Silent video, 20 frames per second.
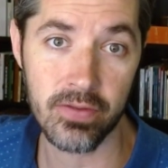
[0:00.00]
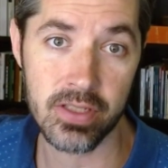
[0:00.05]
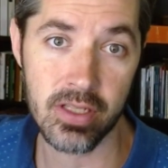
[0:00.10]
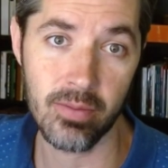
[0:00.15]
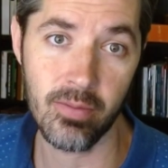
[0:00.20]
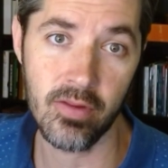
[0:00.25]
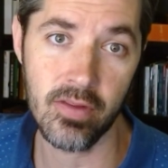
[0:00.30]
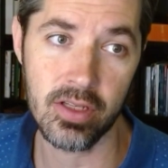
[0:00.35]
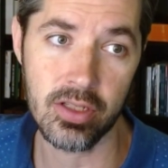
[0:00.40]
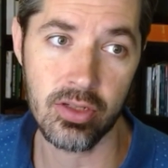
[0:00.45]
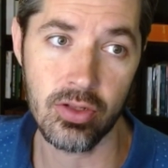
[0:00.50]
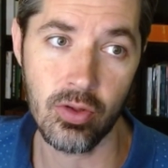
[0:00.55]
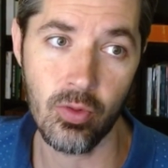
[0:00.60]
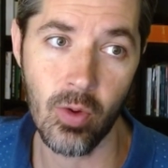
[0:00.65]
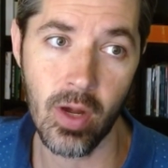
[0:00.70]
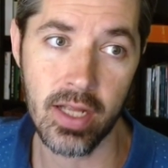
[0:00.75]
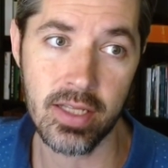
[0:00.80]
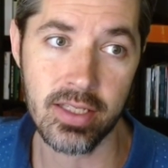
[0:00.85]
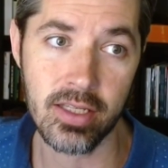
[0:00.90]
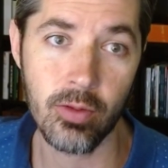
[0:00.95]
some of this new
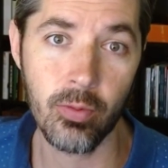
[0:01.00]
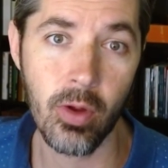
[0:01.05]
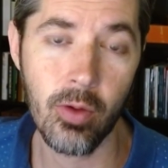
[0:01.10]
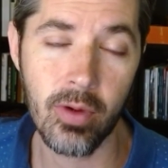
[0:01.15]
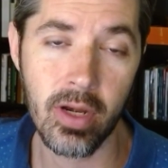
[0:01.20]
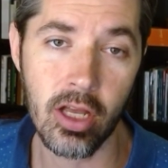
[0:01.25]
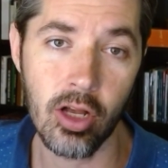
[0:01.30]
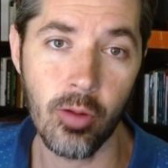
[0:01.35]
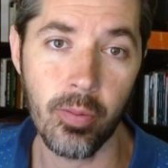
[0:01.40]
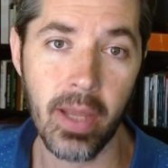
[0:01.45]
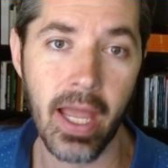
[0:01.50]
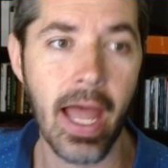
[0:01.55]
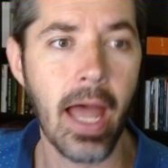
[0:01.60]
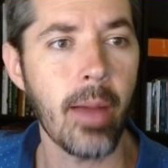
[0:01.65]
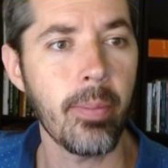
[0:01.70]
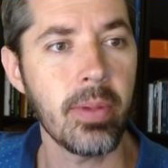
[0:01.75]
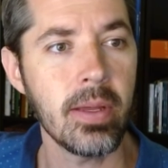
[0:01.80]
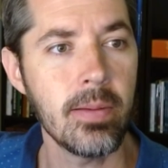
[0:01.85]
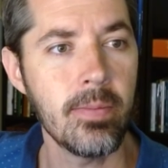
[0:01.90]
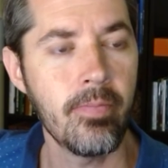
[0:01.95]
skin. We want to help it
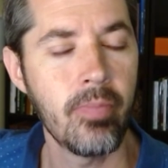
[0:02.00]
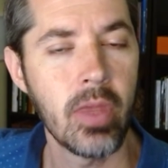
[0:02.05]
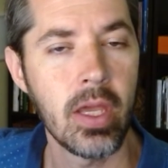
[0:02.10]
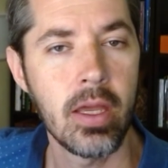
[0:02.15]
happen.